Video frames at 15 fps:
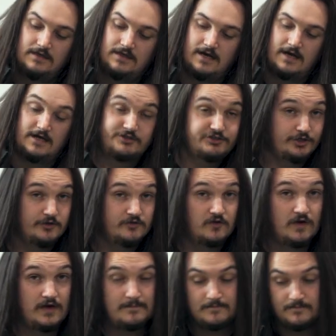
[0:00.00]

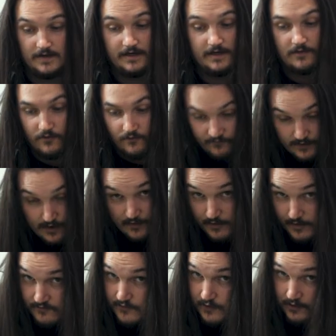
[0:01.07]
Showtime, another
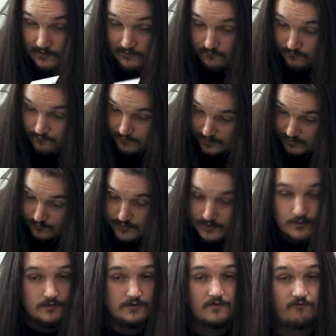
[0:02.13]
very, very, very
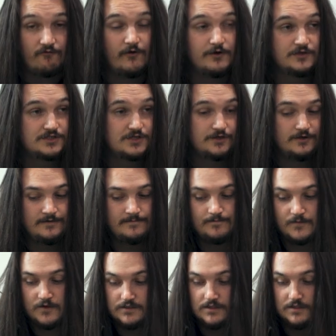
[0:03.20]
good first turn
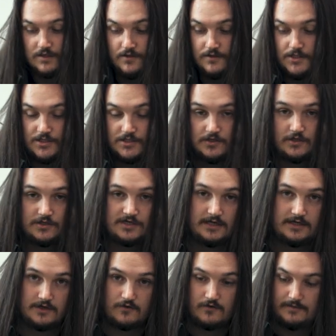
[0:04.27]
because you can just search
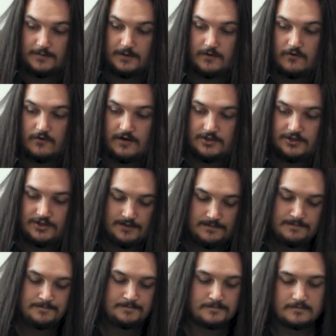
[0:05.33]
out your Crippling Crush.
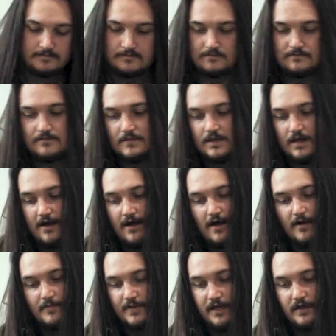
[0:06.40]

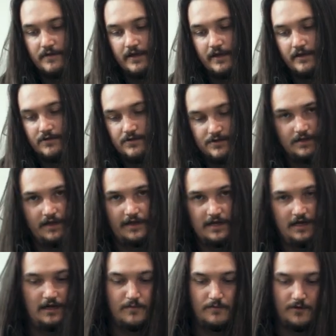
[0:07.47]
And then, like,
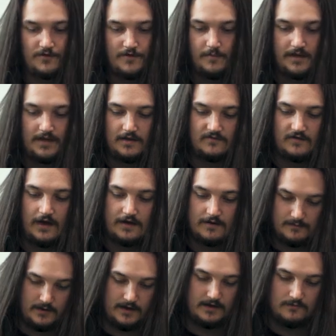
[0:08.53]
hit him with a big
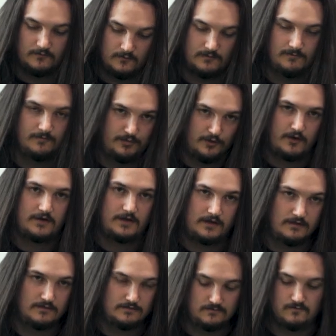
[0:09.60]
attack by
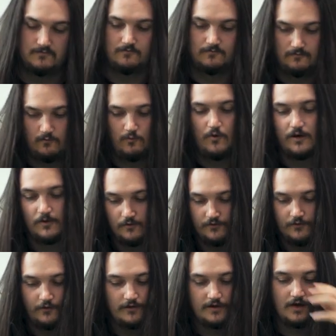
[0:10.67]
blocking one or
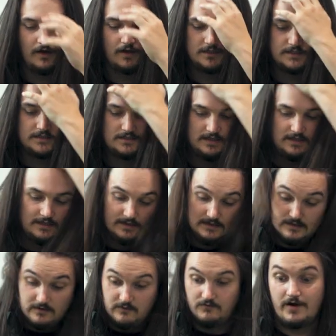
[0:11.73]
two cards.
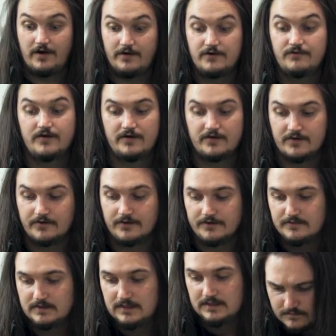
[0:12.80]
Very, very good.